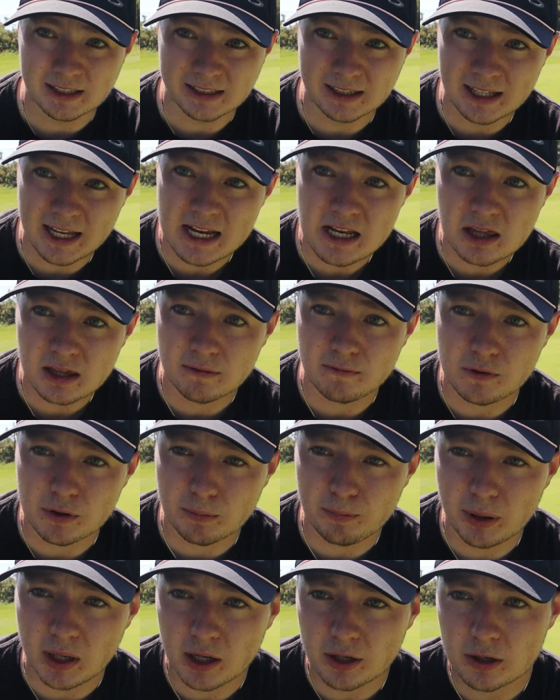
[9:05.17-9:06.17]
the length of
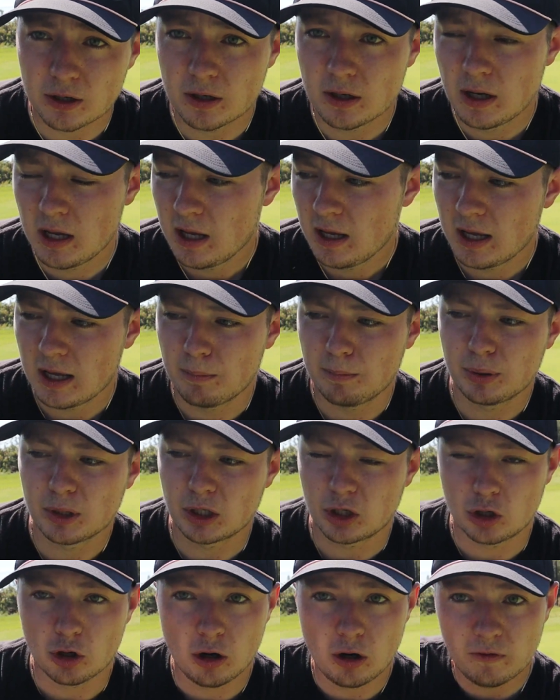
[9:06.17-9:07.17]
your putter and put
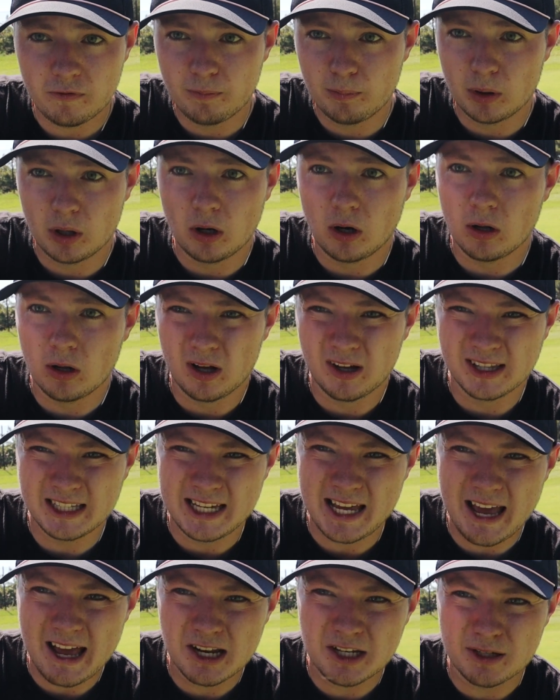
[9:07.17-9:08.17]
a golf ball on
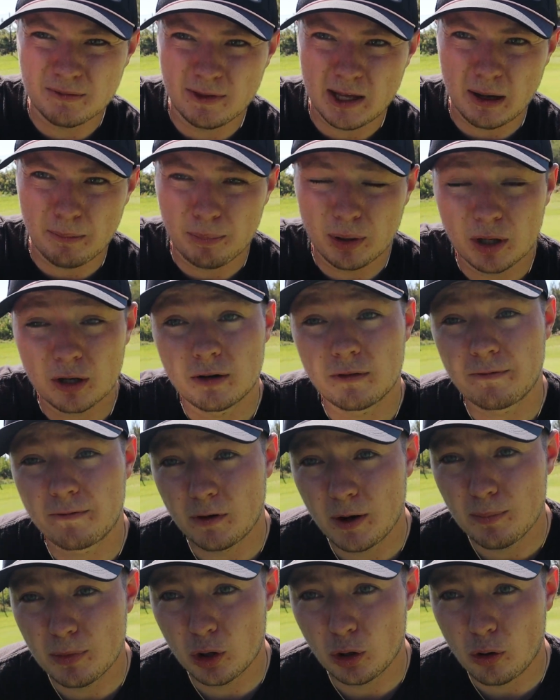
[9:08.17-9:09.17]
the edge of that putter
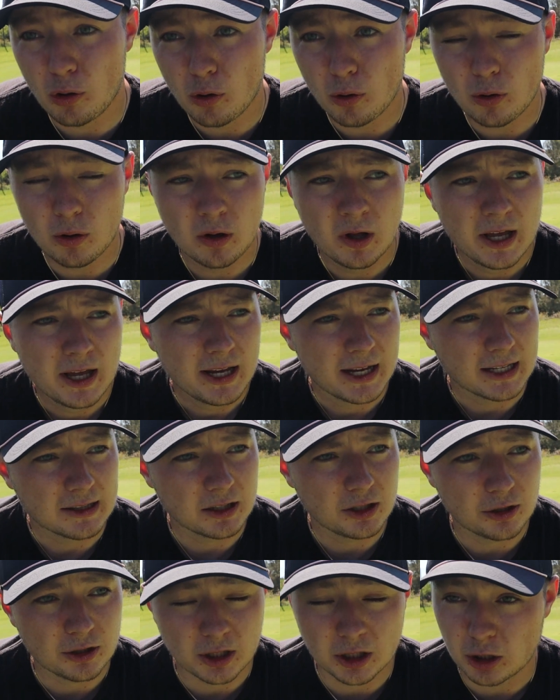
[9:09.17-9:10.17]
from the hole, and
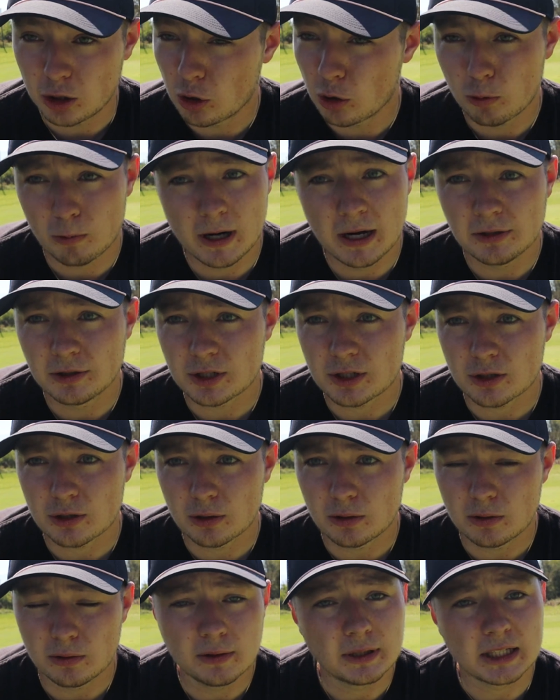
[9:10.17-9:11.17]
then you're gonna go around the
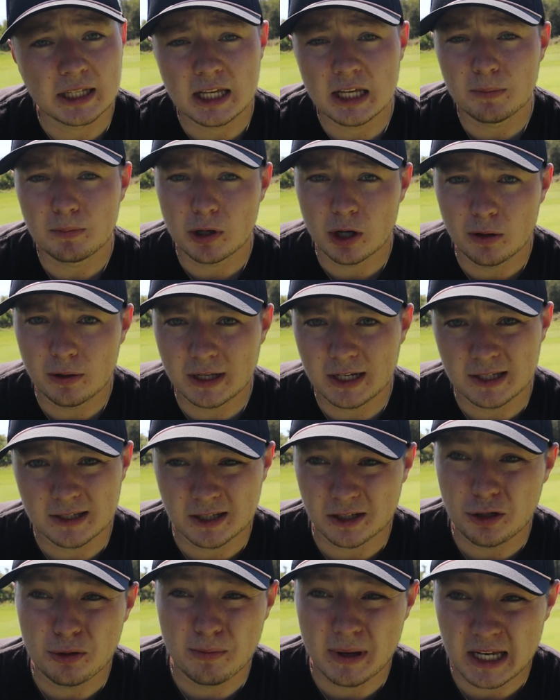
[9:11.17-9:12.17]
circle and keep going
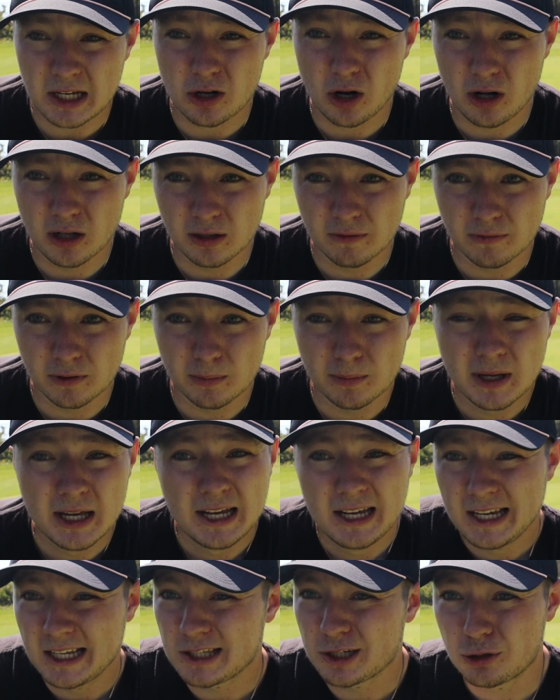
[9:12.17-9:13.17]
until you make all of them.
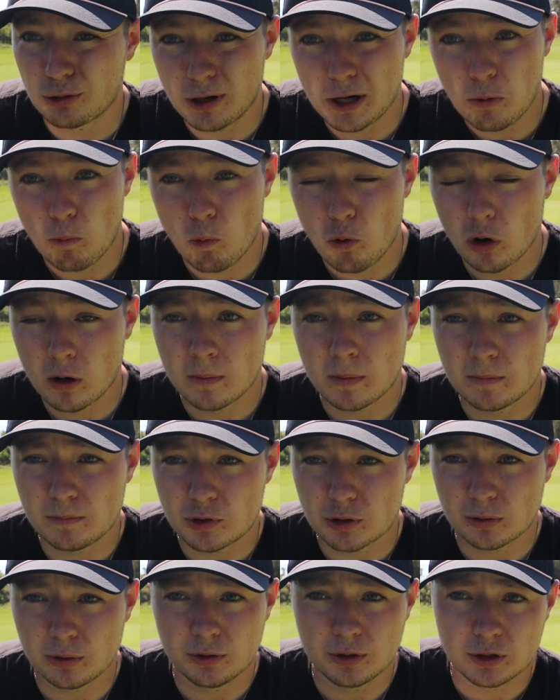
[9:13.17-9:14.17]
It's a great warm-up
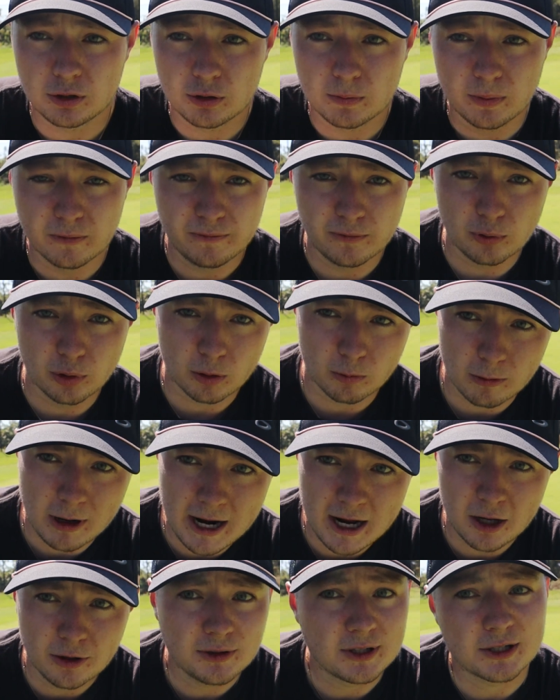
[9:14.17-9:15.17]
drill to do before a
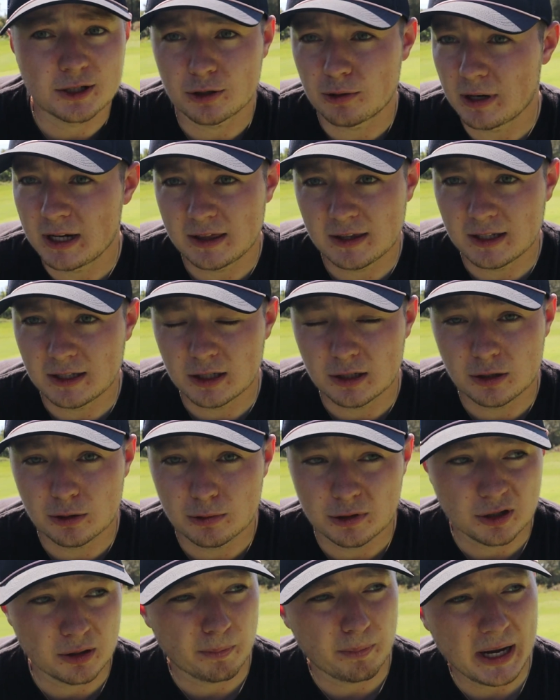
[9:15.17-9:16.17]
round. It's a great thing to
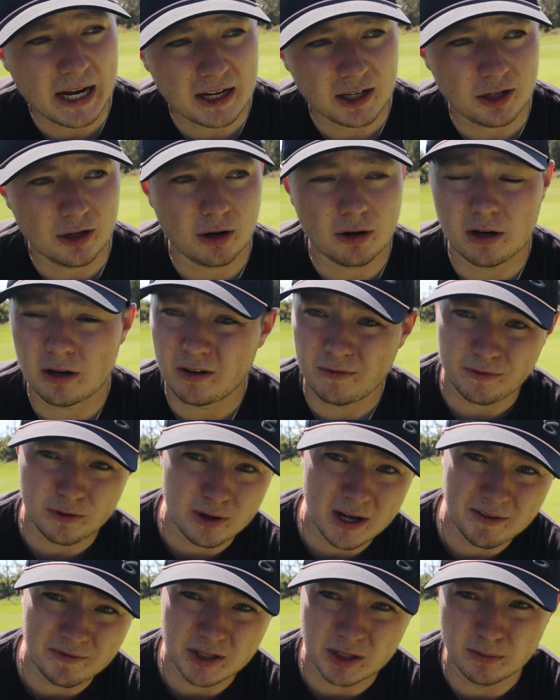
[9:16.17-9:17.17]
do in your backyard if
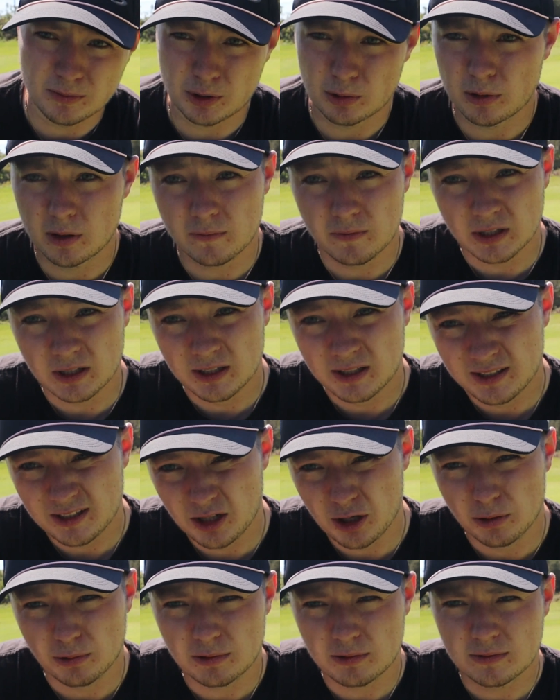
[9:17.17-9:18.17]
you have some sort of a,
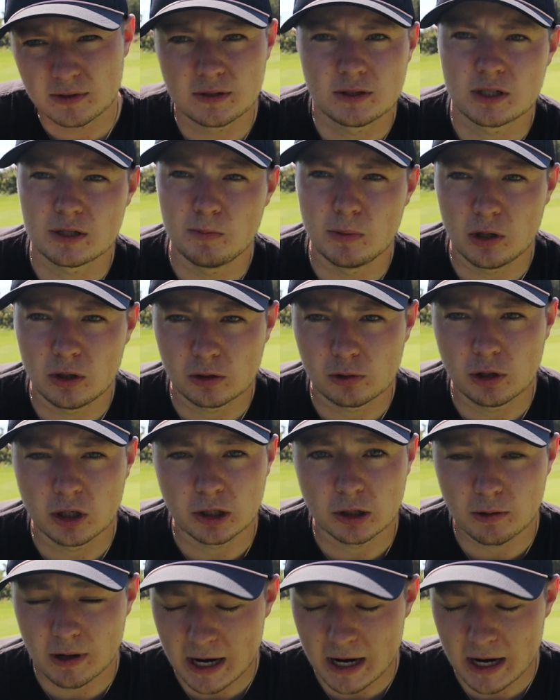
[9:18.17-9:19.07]
you know, small cut